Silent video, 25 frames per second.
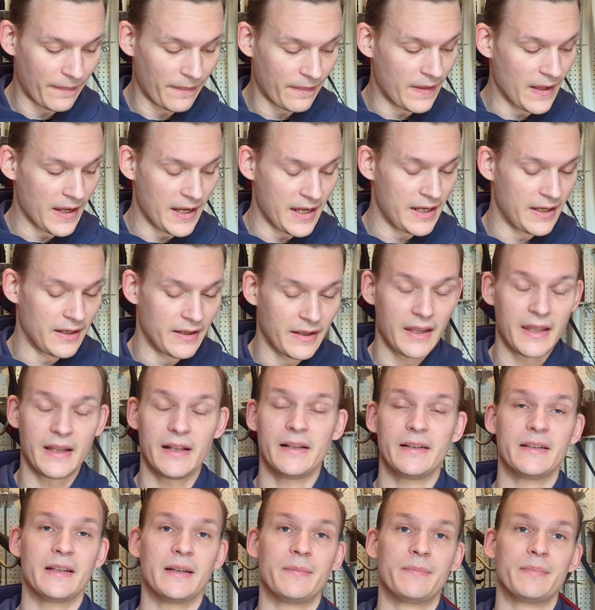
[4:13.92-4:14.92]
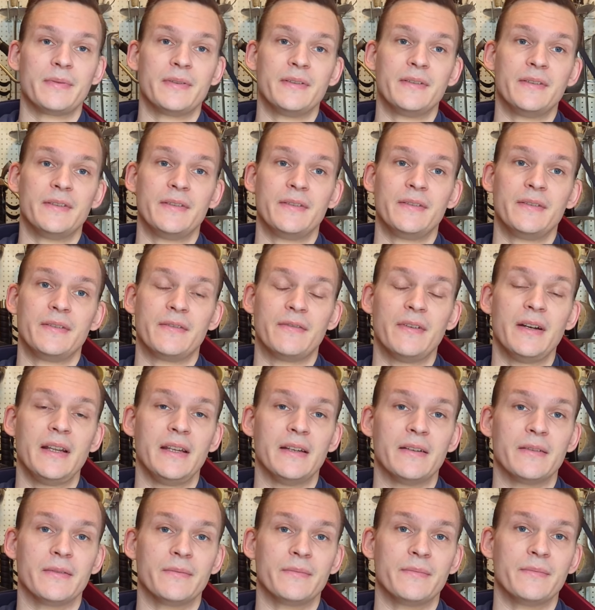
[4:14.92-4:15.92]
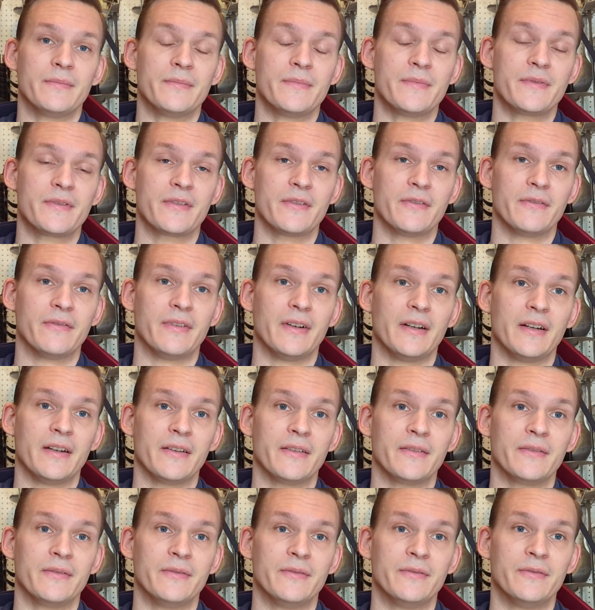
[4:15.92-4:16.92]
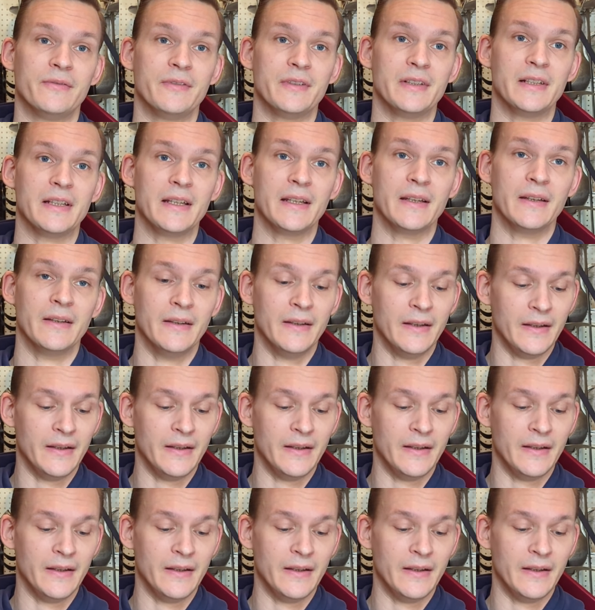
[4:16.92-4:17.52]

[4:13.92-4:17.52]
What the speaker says: They held up great so far, really.